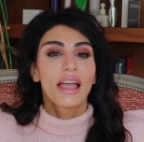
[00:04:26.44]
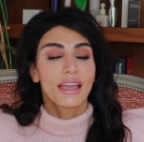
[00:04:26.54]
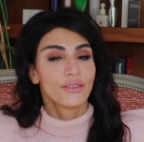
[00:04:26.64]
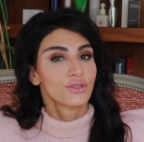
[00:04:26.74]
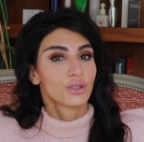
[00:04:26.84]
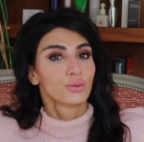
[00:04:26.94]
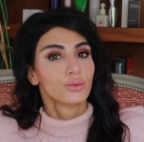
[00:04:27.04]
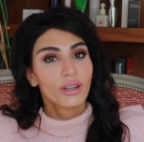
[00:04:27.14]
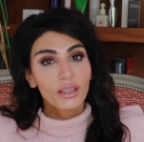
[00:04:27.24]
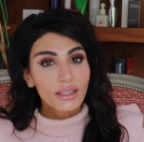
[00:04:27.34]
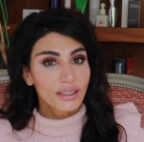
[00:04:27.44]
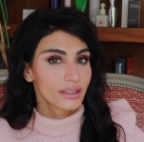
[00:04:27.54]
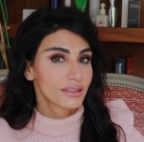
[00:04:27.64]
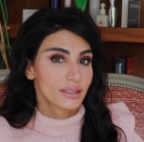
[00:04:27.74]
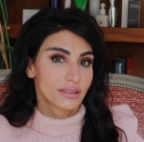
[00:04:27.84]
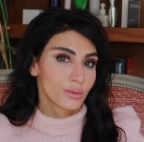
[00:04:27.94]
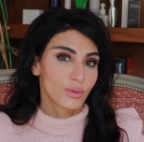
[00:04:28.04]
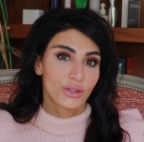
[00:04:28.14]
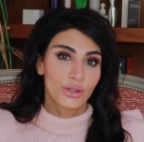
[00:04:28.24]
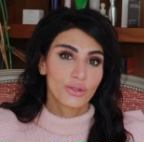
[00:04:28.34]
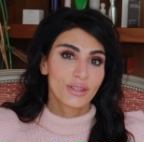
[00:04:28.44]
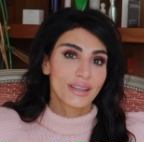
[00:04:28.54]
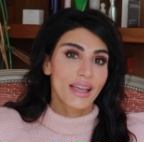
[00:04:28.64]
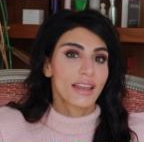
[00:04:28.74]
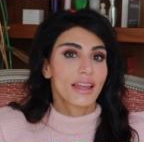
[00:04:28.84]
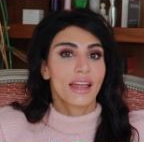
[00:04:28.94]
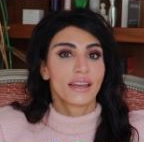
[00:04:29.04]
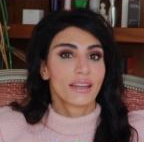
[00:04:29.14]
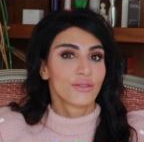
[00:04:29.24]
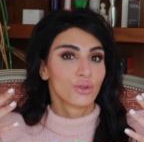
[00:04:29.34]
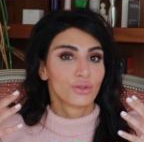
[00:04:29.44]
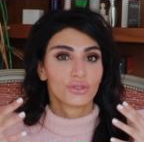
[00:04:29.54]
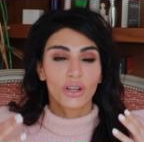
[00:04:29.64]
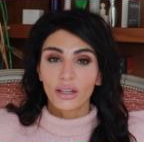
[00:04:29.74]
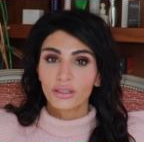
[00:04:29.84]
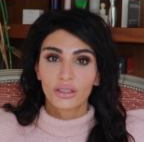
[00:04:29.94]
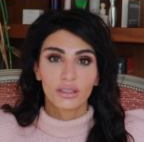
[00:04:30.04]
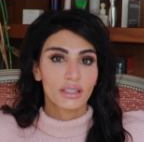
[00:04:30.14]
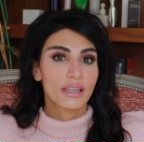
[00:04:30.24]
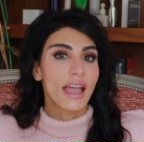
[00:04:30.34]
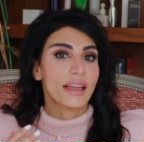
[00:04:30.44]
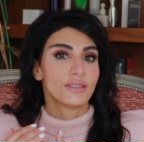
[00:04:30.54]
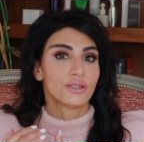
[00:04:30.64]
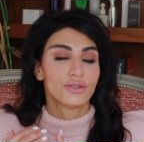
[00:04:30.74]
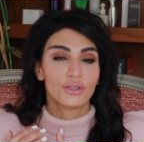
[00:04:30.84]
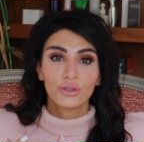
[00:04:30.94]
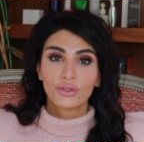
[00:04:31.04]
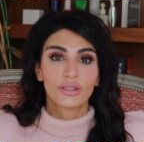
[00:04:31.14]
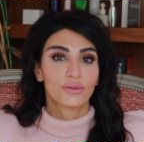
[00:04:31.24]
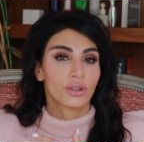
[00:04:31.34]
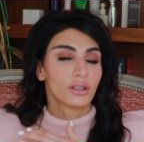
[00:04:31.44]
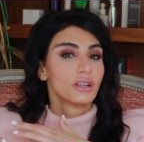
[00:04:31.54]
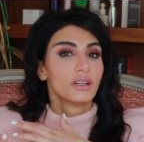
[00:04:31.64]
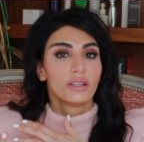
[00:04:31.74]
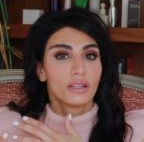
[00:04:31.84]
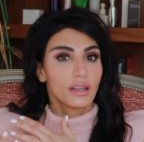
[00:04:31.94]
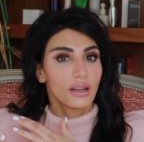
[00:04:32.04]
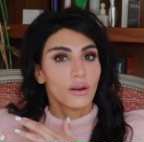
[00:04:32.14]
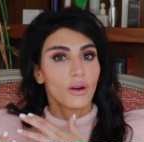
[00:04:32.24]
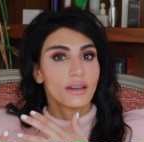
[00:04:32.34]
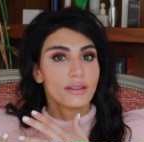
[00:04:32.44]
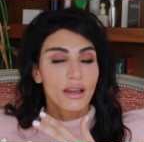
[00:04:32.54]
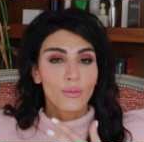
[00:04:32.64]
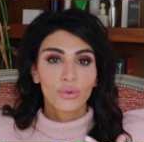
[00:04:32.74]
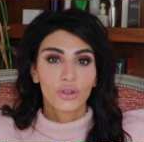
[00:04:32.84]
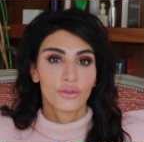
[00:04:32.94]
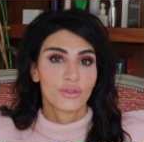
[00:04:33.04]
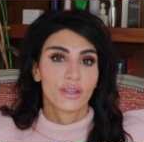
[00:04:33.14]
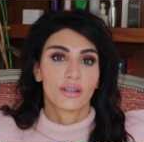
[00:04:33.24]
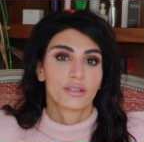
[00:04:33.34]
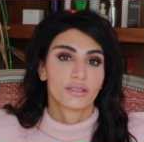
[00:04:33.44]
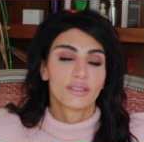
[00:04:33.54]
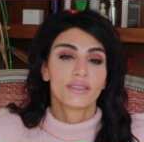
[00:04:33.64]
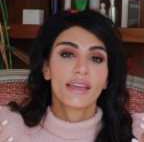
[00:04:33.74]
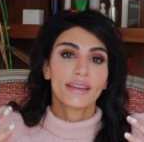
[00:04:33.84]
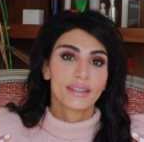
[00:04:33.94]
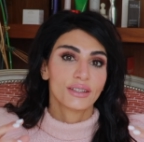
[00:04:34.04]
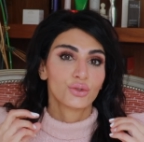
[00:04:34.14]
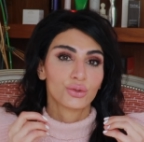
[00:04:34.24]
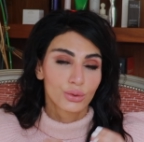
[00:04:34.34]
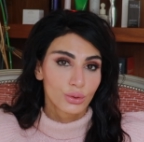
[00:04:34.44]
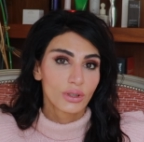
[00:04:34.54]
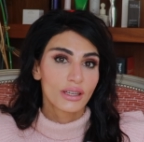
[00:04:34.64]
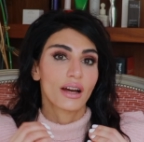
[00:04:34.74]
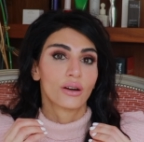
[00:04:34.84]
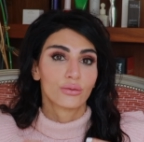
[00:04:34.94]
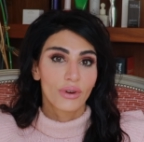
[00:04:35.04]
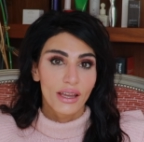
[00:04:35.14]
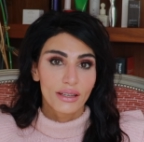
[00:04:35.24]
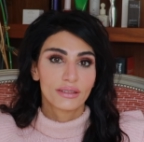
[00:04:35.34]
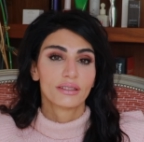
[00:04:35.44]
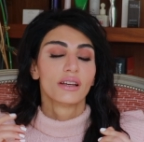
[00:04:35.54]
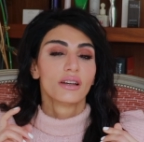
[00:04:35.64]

if you're really consistent with using it, and if you start early and you use it for, you know, a number of years, they can truly erase